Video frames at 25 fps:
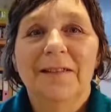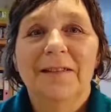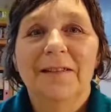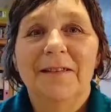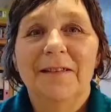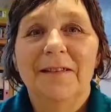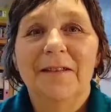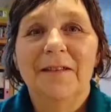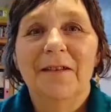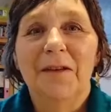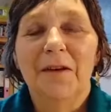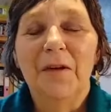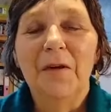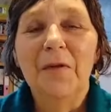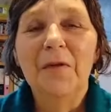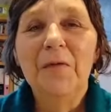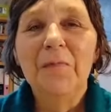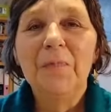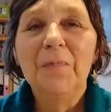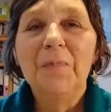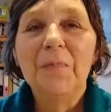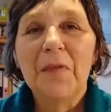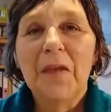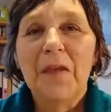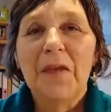There you go.
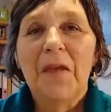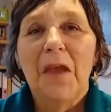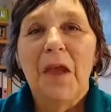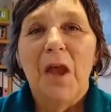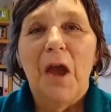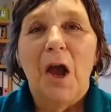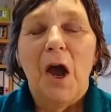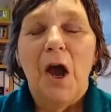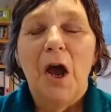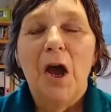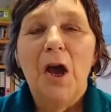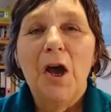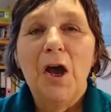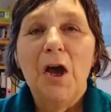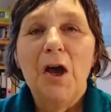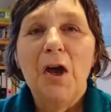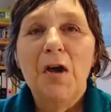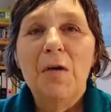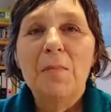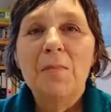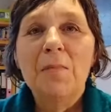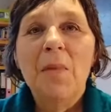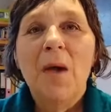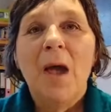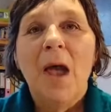
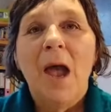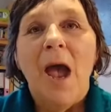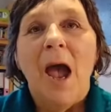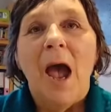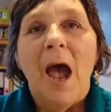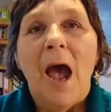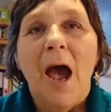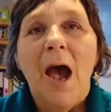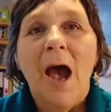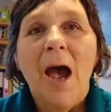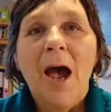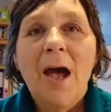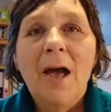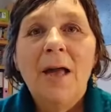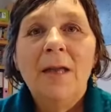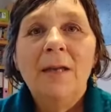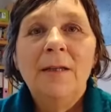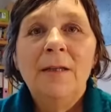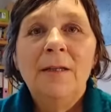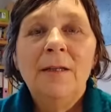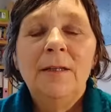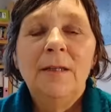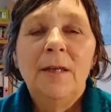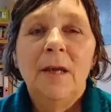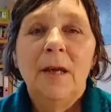
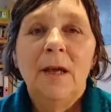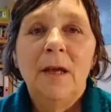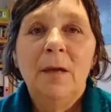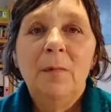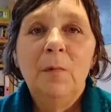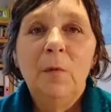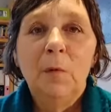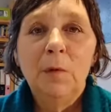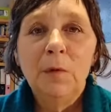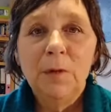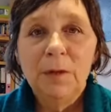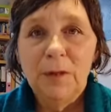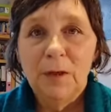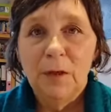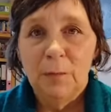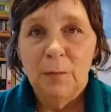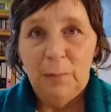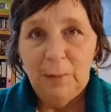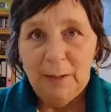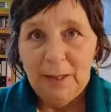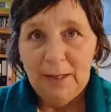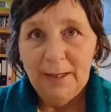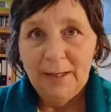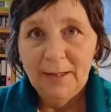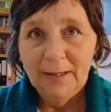And I'm also
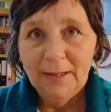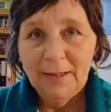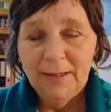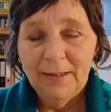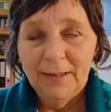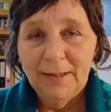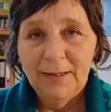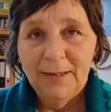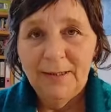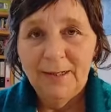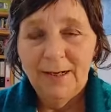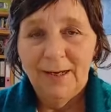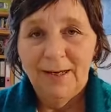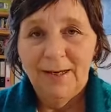blessed,